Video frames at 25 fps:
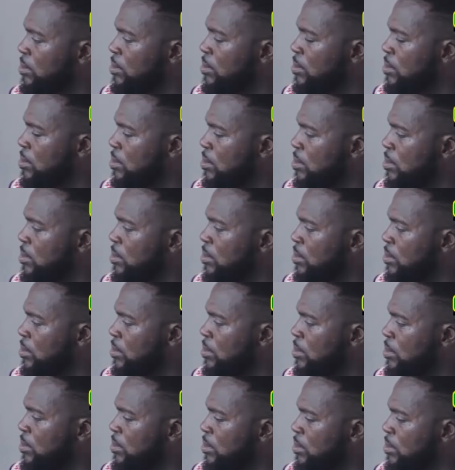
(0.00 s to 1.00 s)

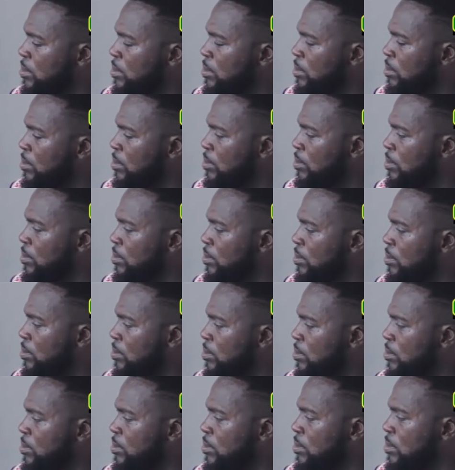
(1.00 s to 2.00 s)

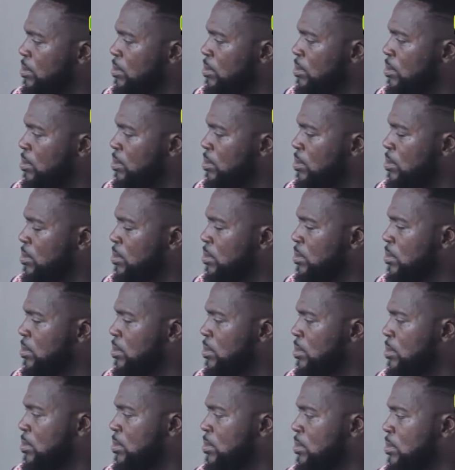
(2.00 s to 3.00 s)

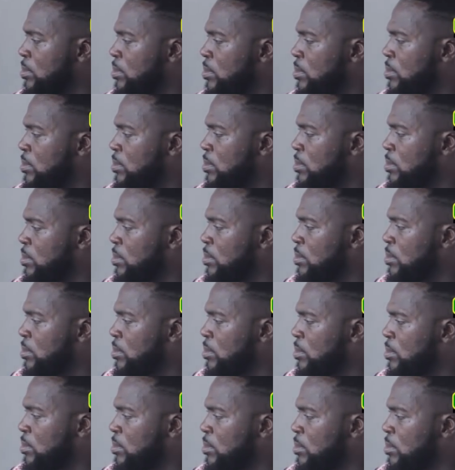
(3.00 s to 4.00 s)

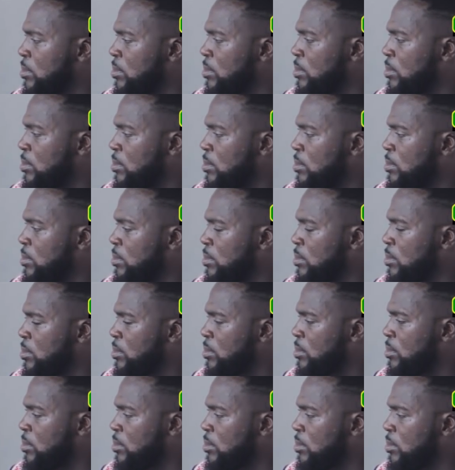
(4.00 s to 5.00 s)

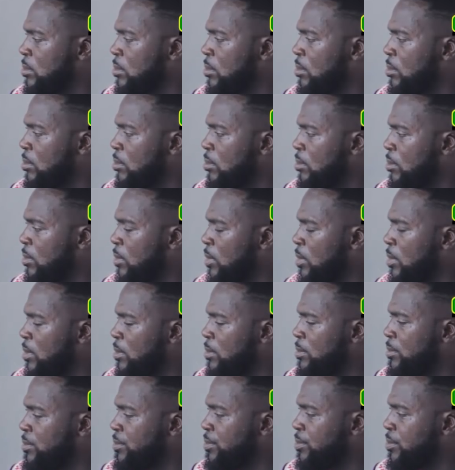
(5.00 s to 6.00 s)

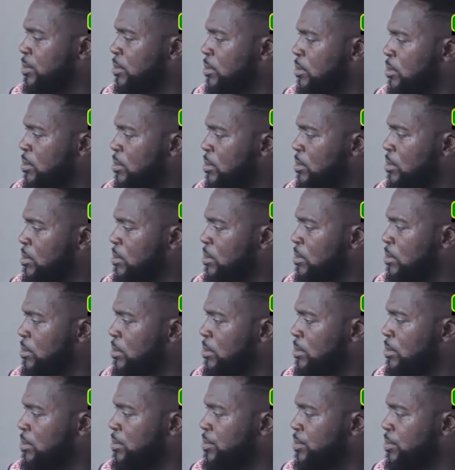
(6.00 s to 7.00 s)

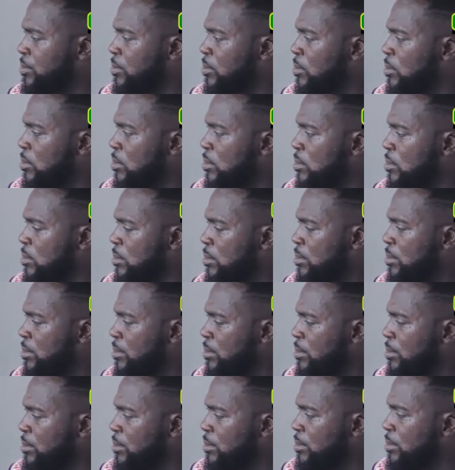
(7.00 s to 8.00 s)
(not speaking)